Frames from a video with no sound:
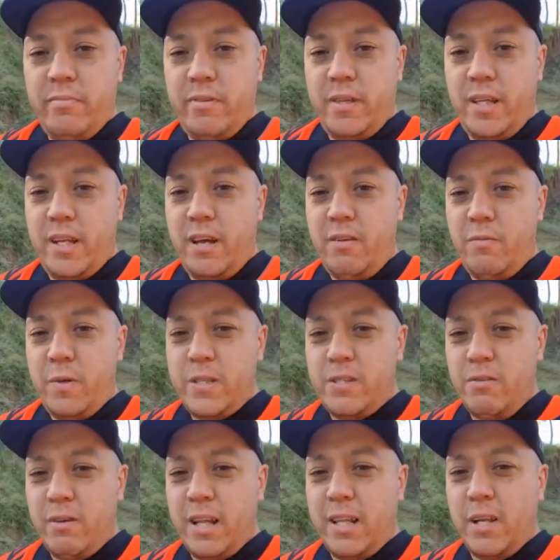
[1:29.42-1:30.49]
You know, we
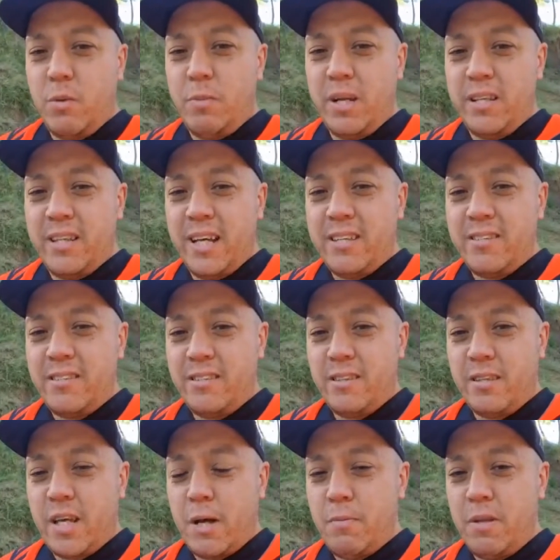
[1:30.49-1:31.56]
still get a little bit of dust
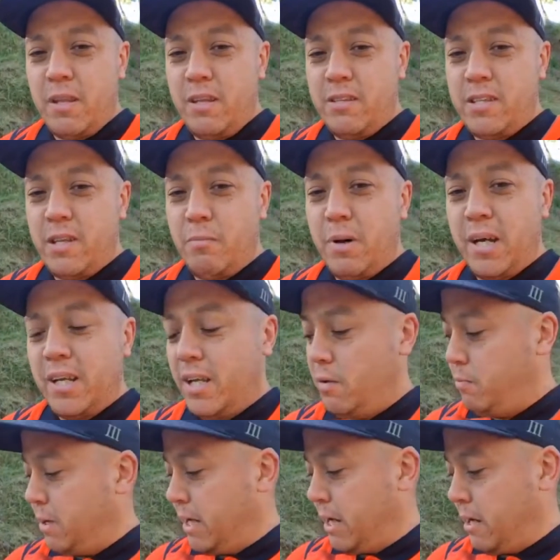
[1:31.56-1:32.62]
coming into the bucket,
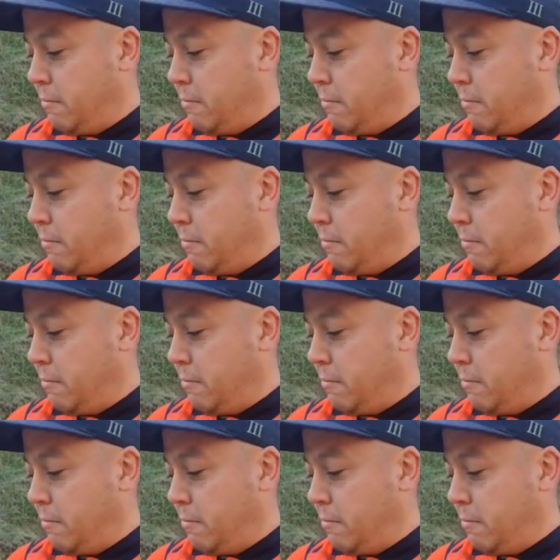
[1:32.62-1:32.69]
but